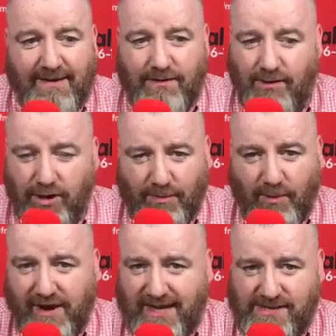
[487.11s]
look up a
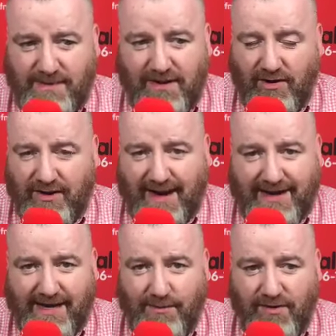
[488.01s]
recipe online
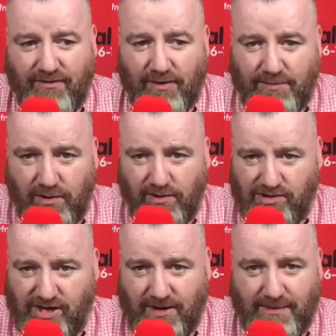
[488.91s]
anywhere for a
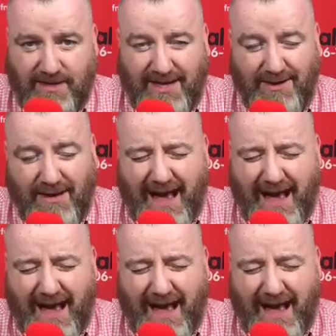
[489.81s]
boulangère potato.